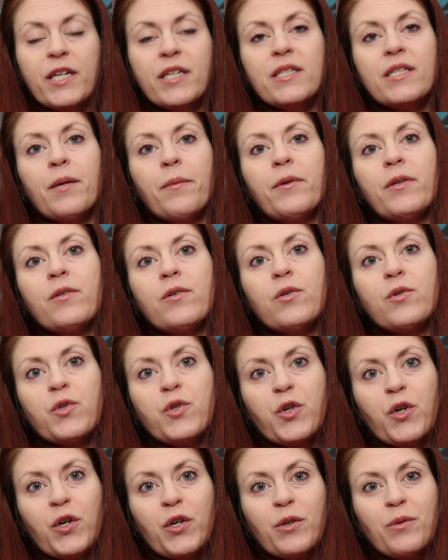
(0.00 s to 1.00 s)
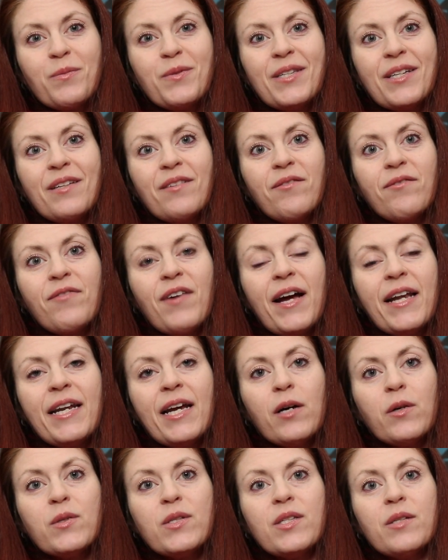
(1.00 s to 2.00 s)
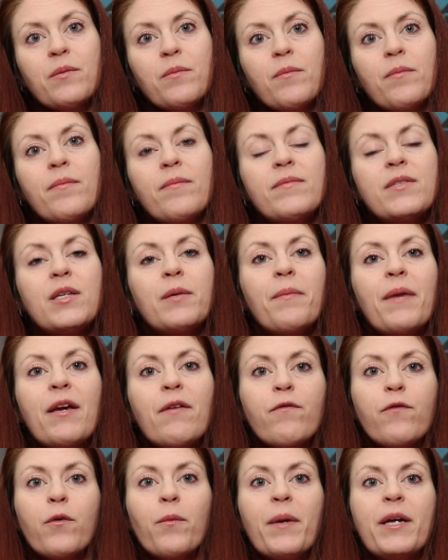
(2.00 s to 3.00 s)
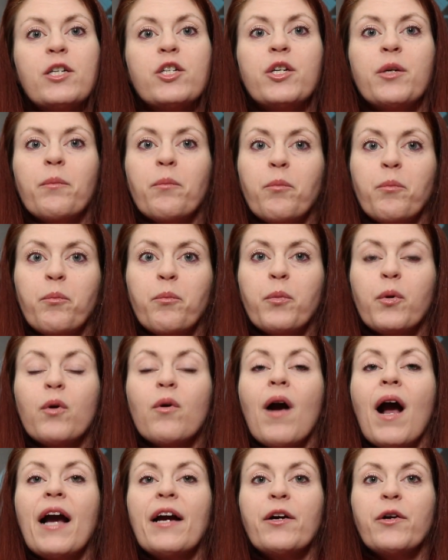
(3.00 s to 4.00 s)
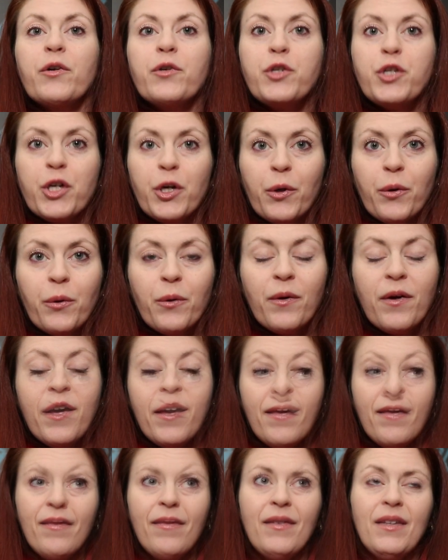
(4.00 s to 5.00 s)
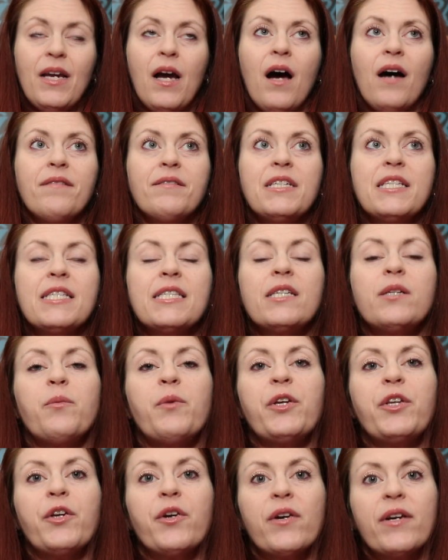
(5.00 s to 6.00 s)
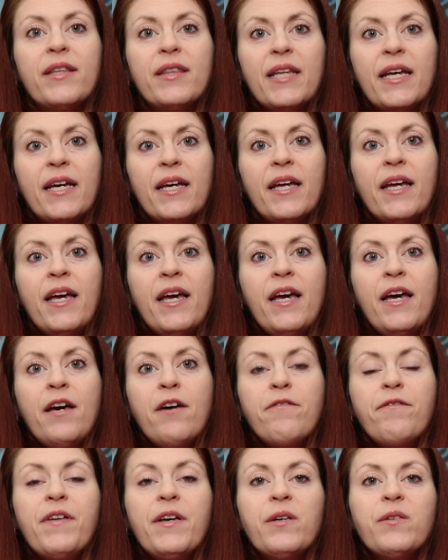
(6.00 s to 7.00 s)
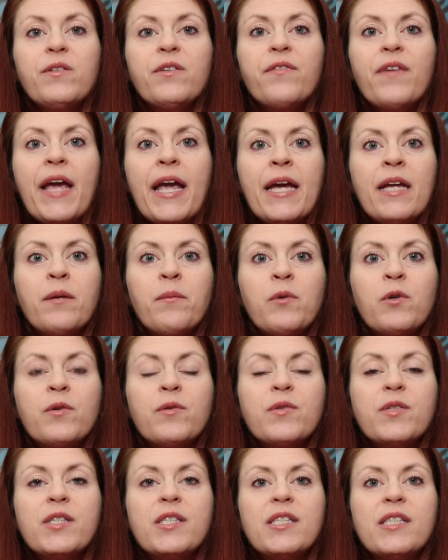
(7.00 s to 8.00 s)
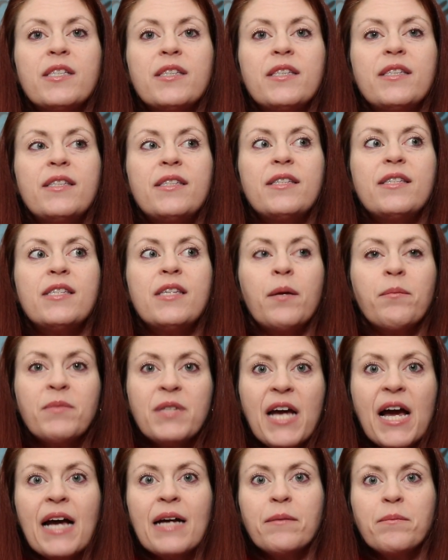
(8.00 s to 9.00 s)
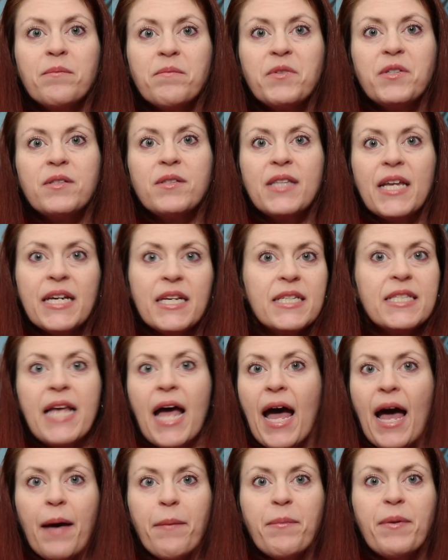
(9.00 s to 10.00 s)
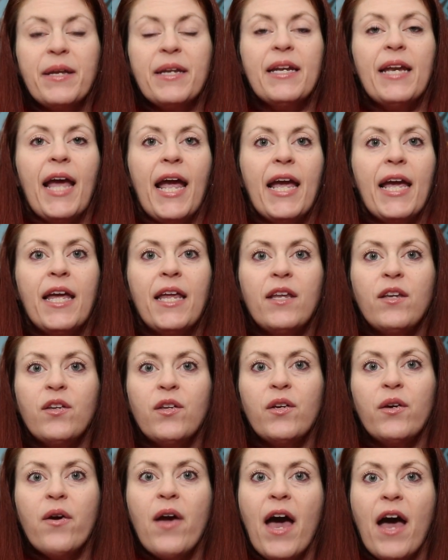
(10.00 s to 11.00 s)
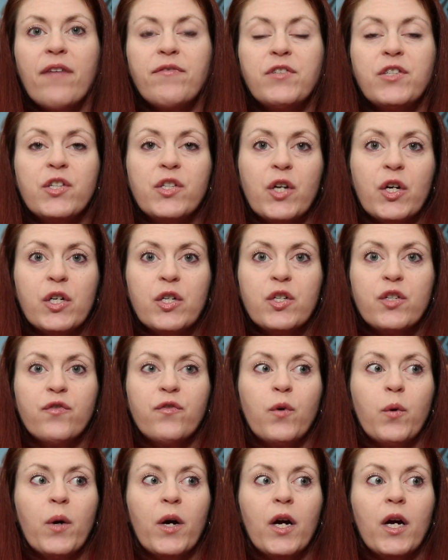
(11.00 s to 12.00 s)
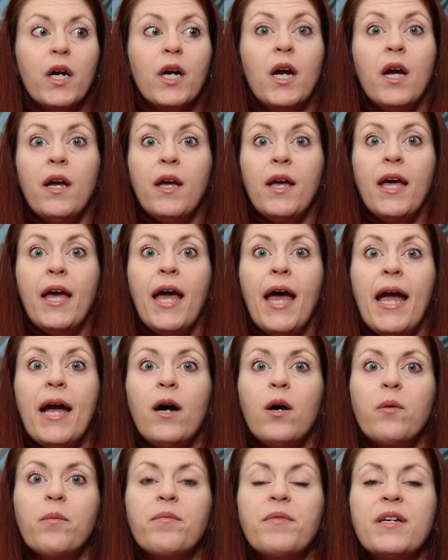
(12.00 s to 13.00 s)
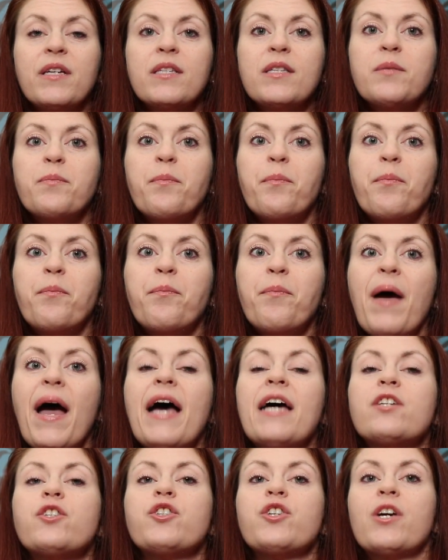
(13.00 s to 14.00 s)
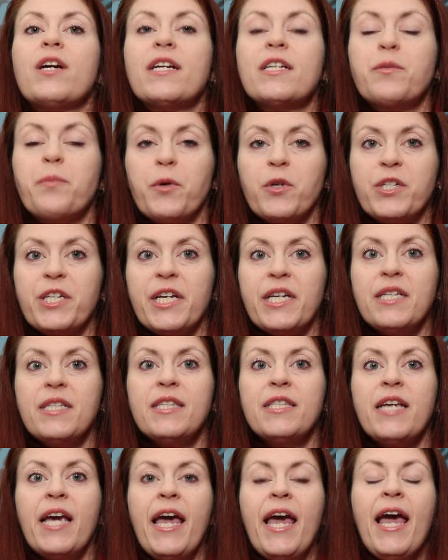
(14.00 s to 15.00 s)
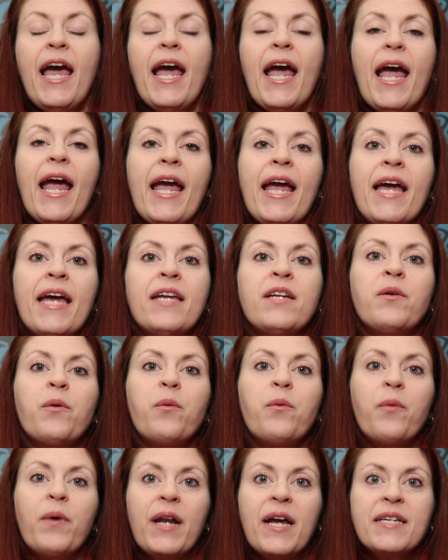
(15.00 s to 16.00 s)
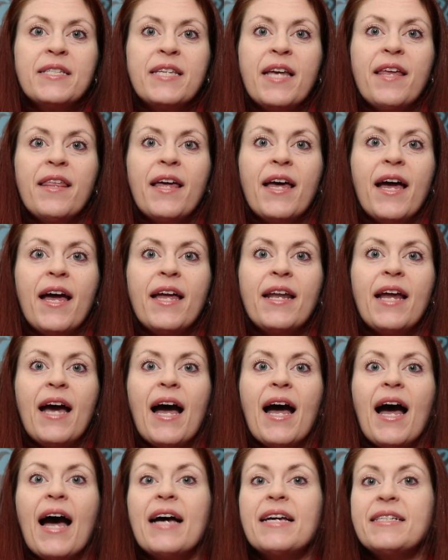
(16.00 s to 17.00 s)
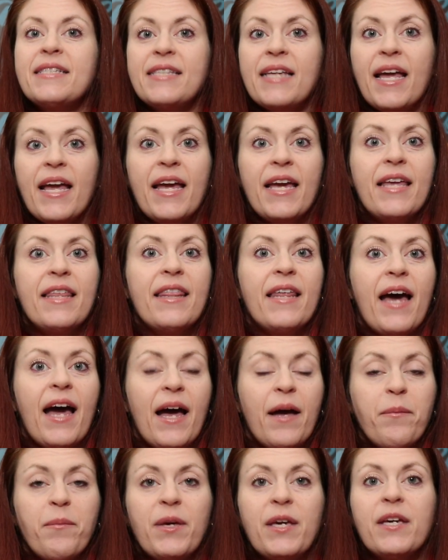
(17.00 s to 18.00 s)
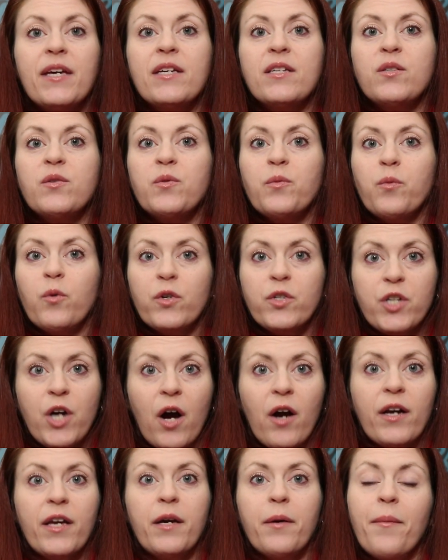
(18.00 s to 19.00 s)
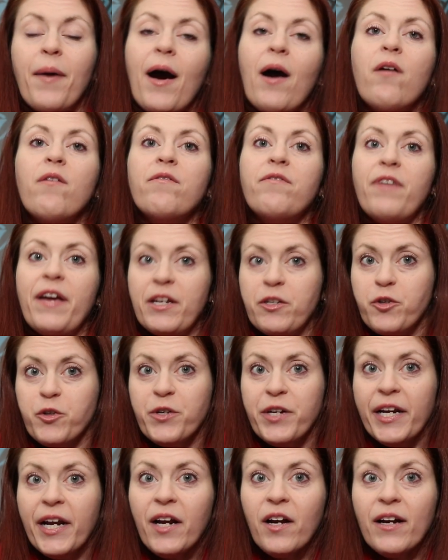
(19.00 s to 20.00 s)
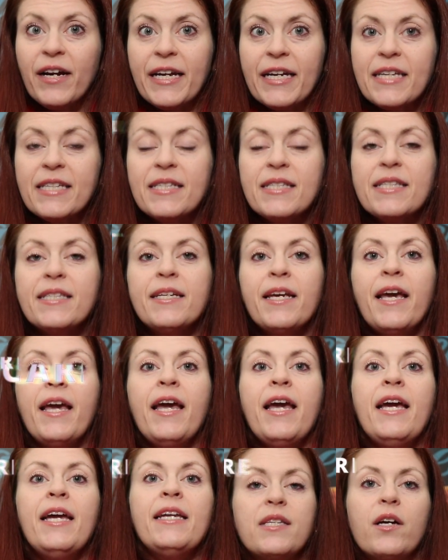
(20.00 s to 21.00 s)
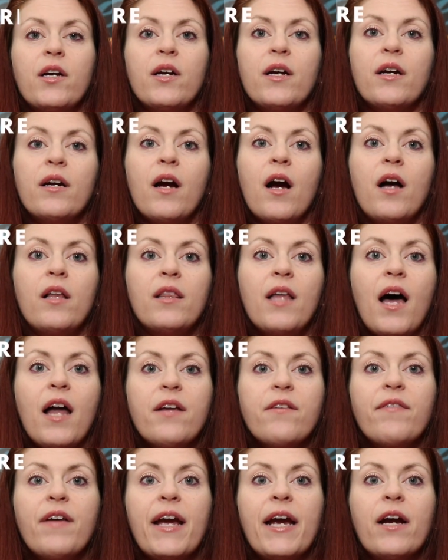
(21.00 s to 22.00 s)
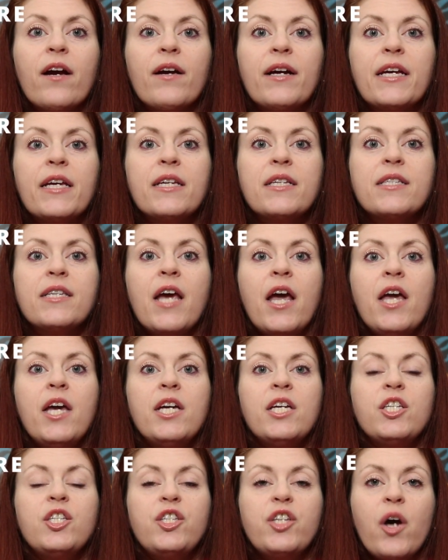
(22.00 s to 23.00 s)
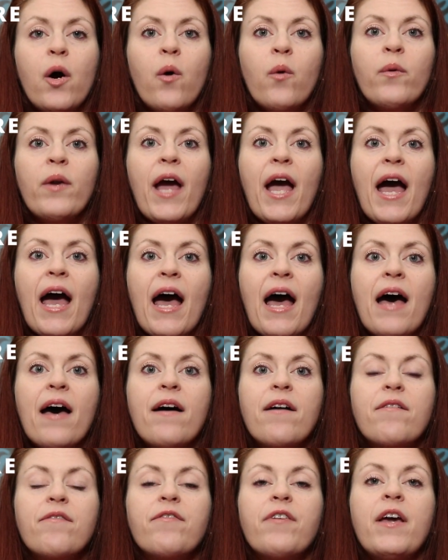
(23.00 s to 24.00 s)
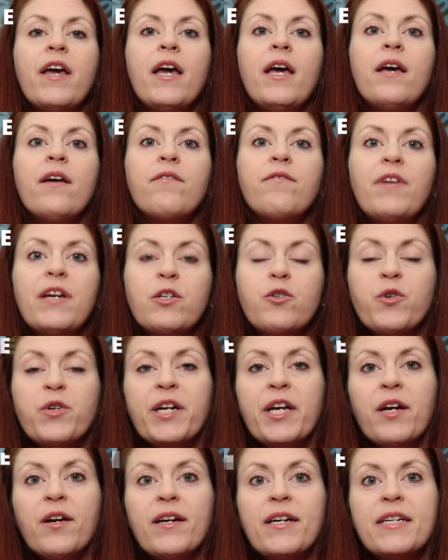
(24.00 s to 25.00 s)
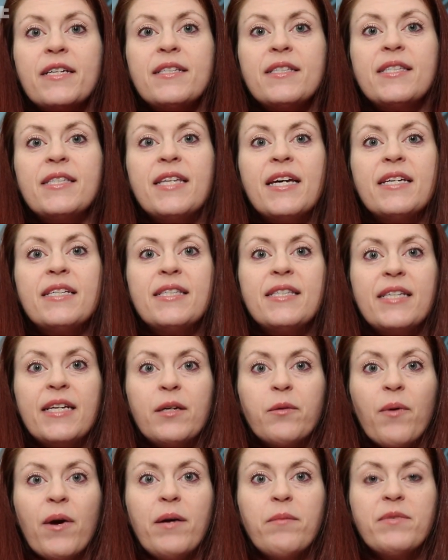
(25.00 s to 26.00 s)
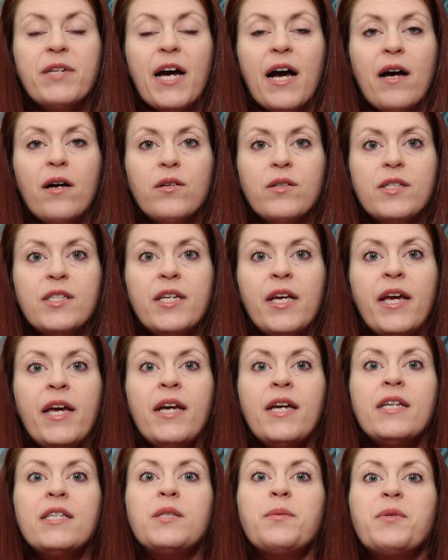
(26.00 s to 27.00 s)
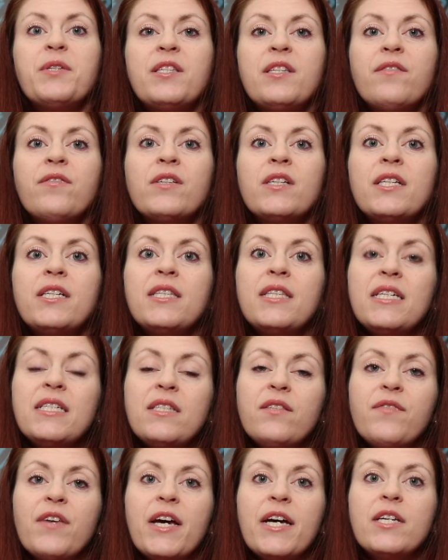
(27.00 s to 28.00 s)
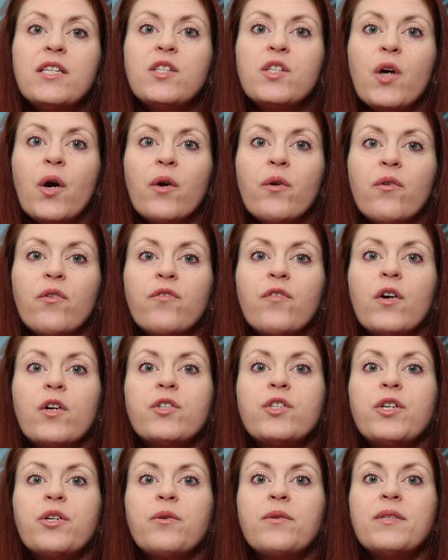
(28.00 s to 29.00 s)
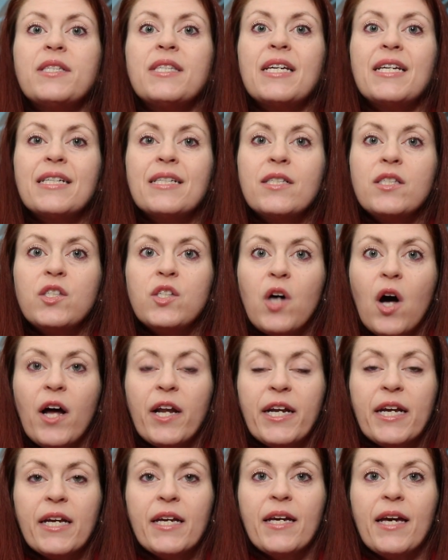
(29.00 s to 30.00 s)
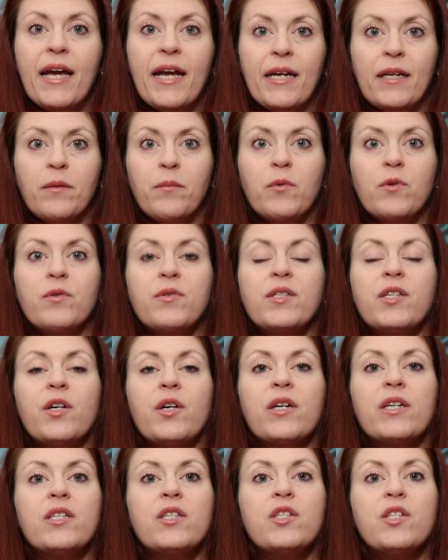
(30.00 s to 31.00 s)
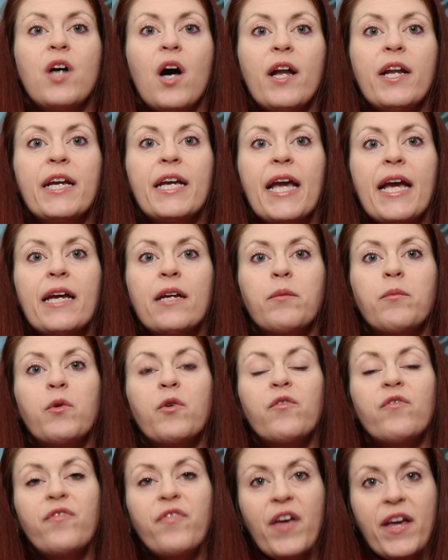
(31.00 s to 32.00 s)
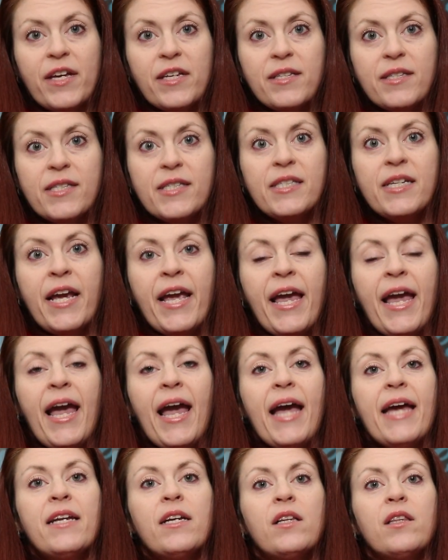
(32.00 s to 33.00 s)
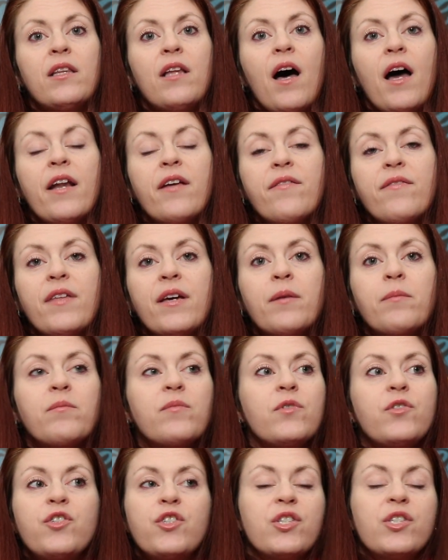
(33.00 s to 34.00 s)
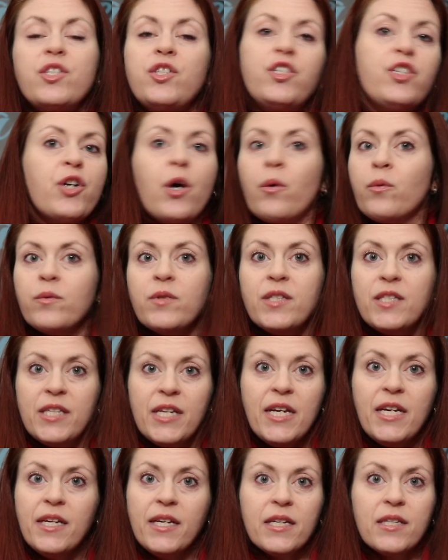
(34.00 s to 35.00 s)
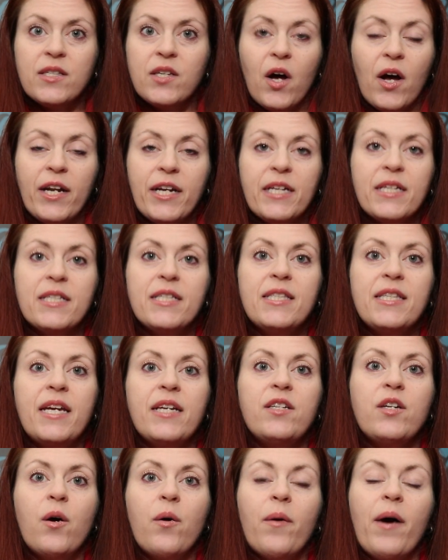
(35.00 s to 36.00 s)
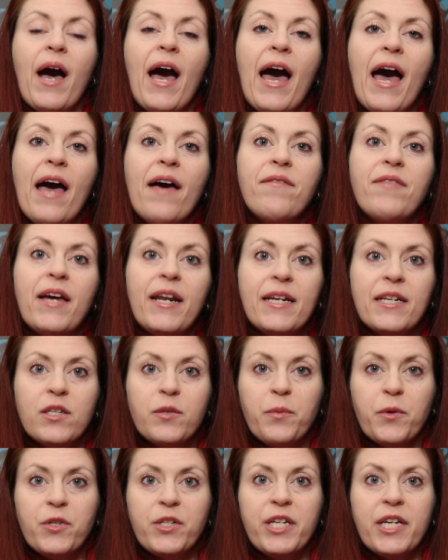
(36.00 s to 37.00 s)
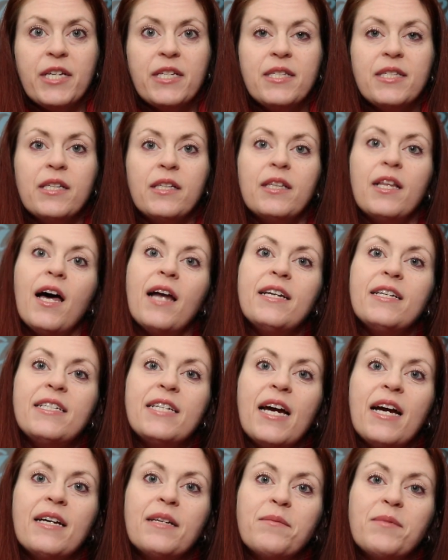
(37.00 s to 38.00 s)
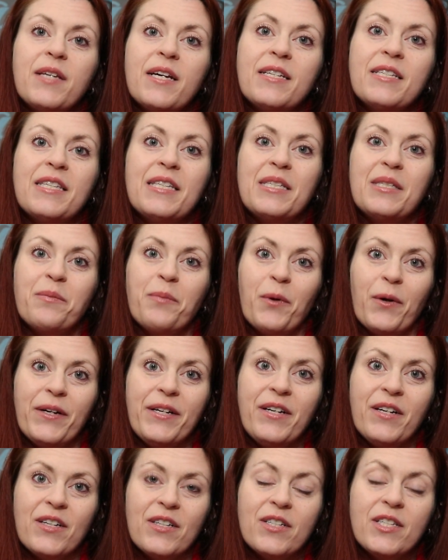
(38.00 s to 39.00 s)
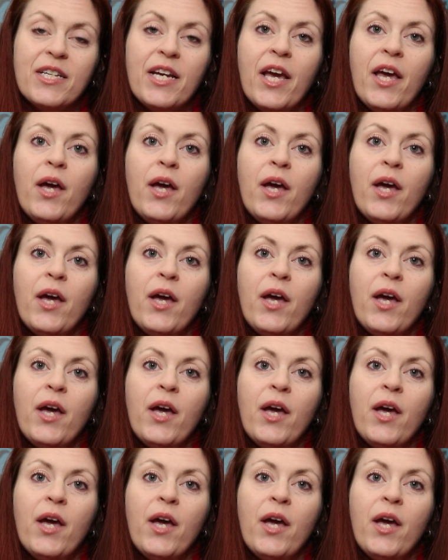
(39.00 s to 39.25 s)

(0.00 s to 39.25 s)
at some of those groups and find out some information prior to. Obviously, when you're in the field of animals, sometimes things happen and you have to search for help that's past your expertise. And when I say that because we're talking about veterinarians. A lot of areas don't have veterinarians that see reptiles. Specifically, these vets are referred to as exotic animals. They're exotic animal vets, and a lot of them just don't see exotics. They don't have that expertise. A lot of times us as breeders,